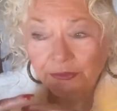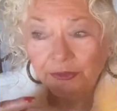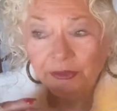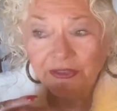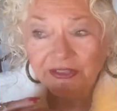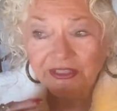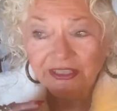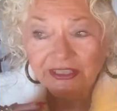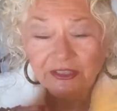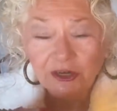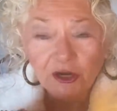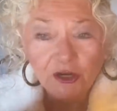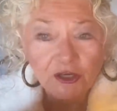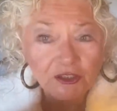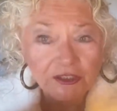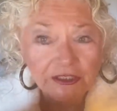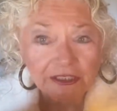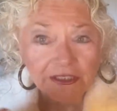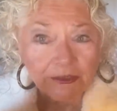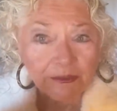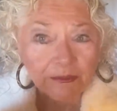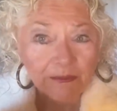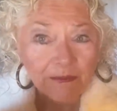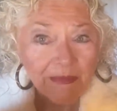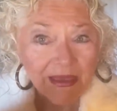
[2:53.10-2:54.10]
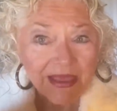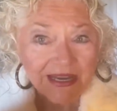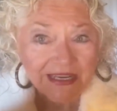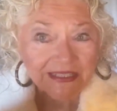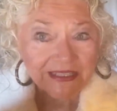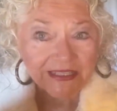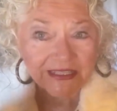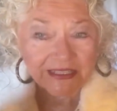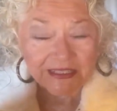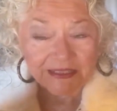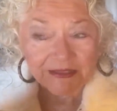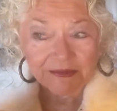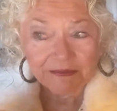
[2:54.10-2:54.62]
in our little
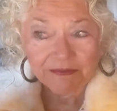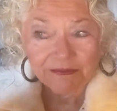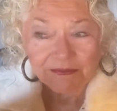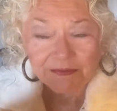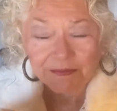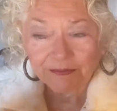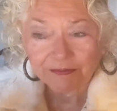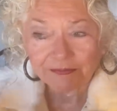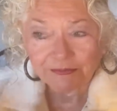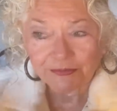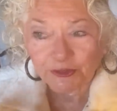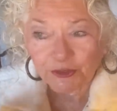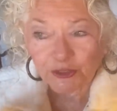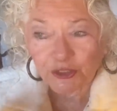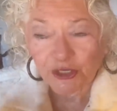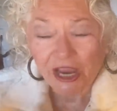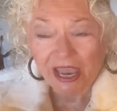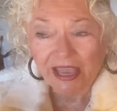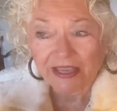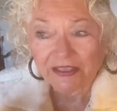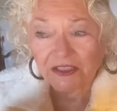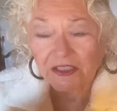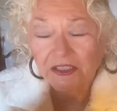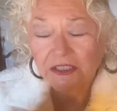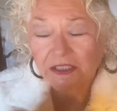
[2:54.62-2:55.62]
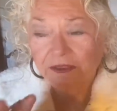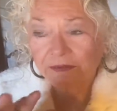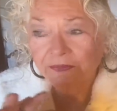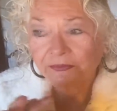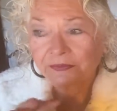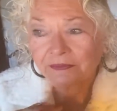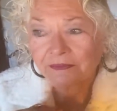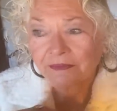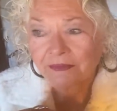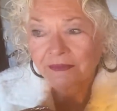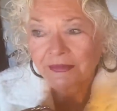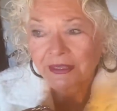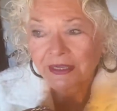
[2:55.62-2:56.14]
medicine chest,
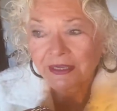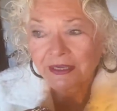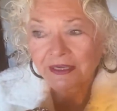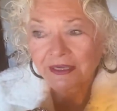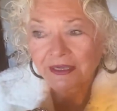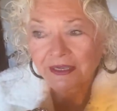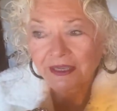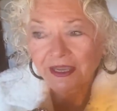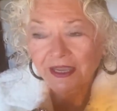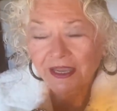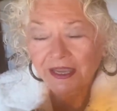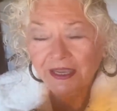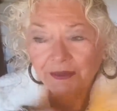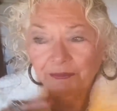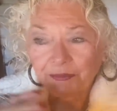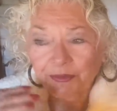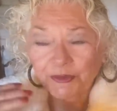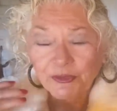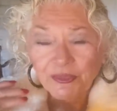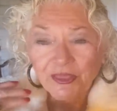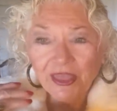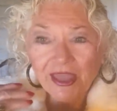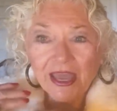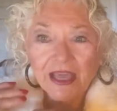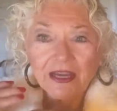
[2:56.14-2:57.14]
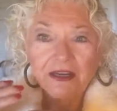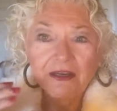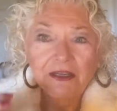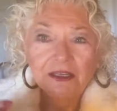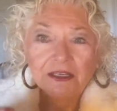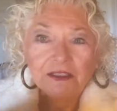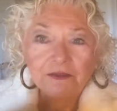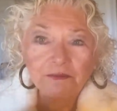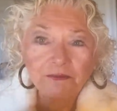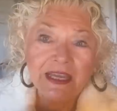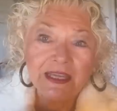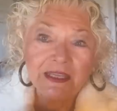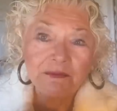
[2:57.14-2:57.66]
and put that
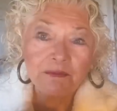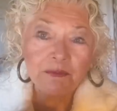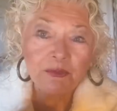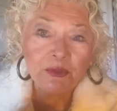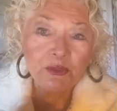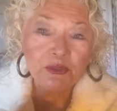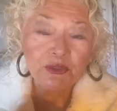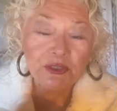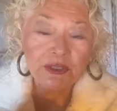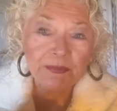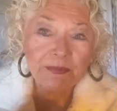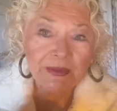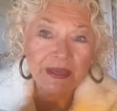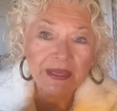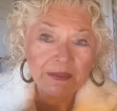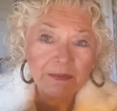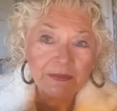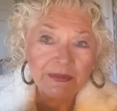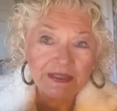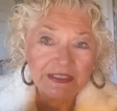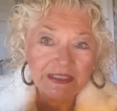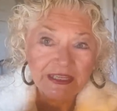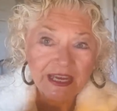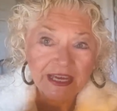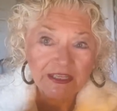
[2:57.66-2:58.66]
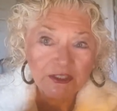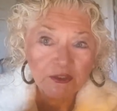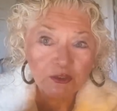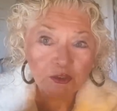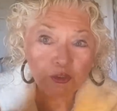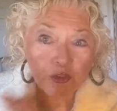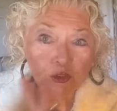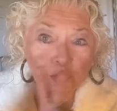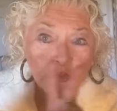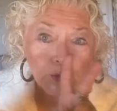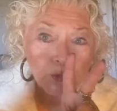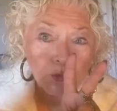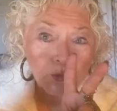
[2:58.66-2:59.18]
on, and Moosie made me take
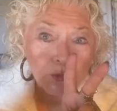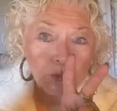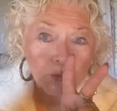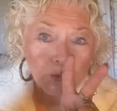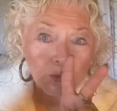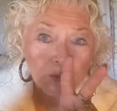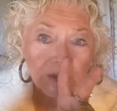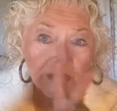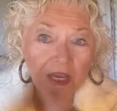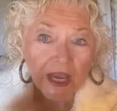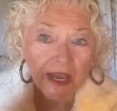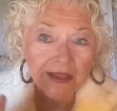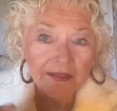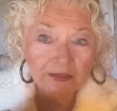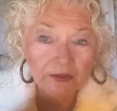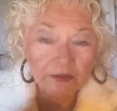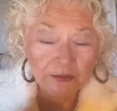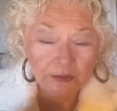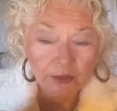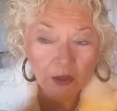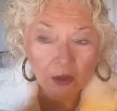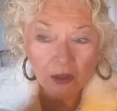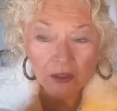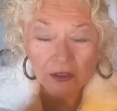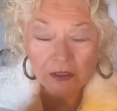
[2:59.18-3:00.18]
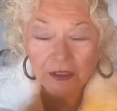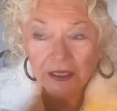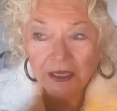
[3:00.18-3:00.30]
2 Tylenol.